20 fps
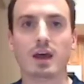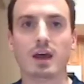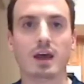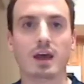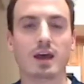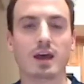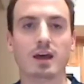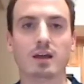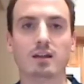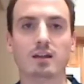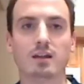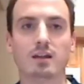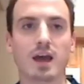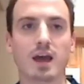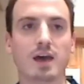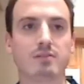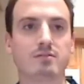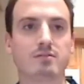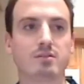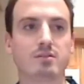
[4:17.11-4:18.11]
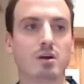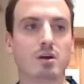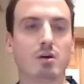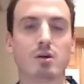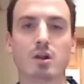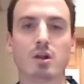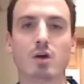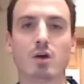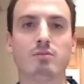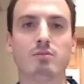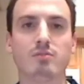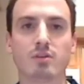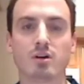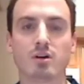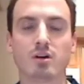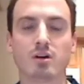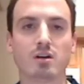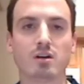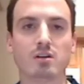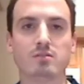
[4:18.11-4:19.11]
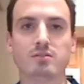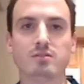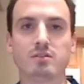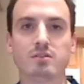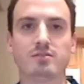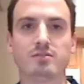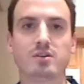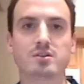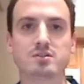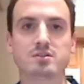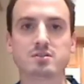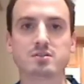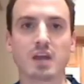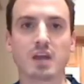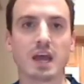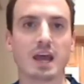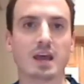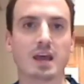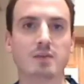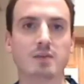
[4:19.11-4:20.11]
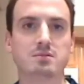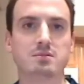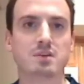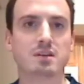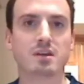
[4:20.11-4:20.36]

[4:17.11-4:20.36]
And after going 0 for the first 2 games,